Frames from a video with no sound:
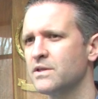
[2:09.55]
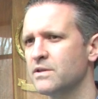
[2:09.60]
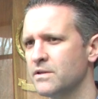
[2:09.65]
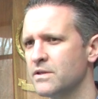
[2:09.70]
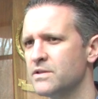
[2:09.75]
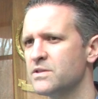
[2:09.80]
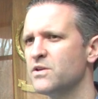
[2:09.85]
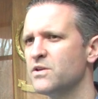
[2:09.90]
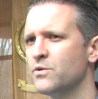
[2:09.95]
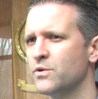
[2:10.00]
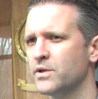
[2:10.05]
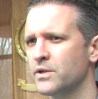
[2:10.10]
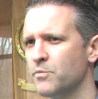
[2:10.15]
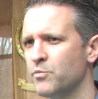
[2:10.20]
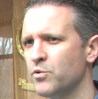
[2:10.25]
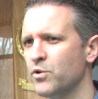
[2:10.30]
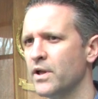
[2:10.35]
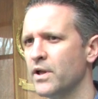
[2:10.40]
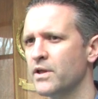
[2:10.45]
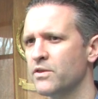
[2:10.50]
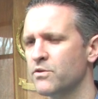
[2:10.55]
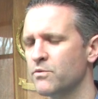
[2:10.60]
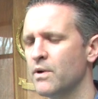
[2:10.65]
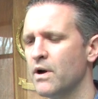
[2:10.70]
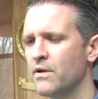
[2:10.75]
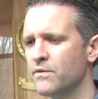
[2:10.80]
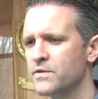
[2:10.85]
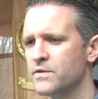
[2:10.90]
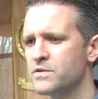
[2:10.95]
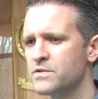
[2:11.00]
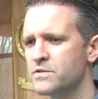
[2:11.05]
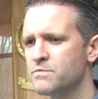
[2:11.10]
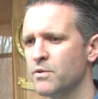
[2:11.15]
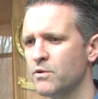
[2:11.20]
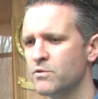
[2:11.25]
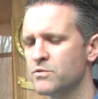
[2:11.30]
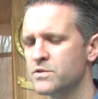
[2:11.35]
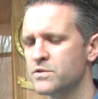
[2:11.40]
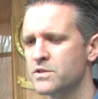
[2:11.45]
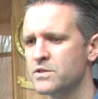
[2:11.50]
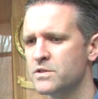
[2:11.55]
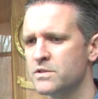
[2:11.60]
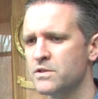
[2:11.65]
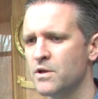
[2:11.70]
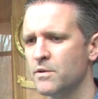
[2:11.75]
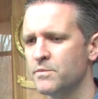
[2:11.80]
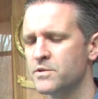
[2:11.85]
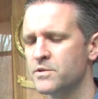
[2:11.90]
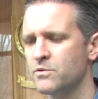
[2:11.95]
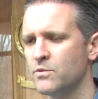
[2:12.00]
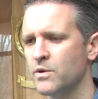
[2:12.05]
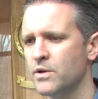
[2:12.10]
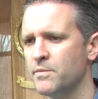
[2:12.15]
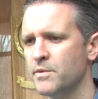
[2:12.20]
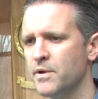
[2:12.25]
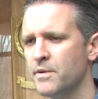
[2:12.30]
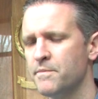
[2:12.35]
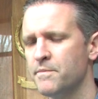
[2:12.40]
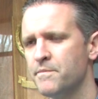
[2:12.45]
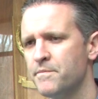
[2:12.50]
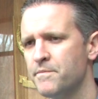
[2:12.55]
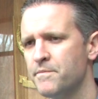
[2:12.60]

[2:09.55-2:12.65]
continuing to play throughout this postseason has helped us quite a bit.